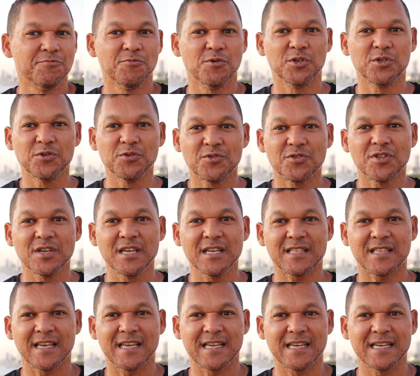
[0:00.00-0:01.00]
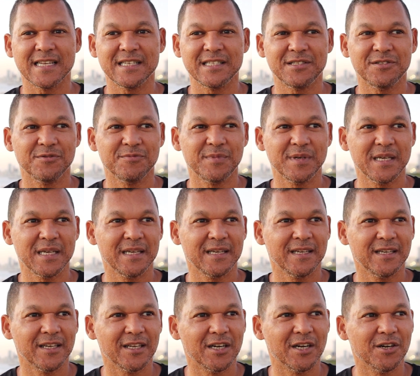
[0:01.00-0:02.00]
what you think they're going to be,
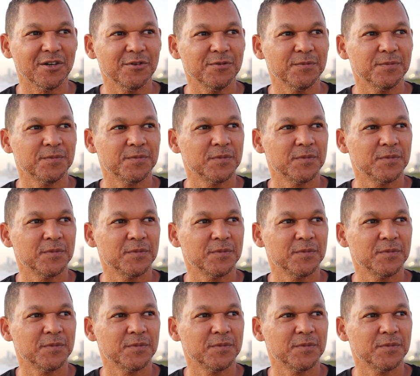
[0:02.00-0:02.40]
you know?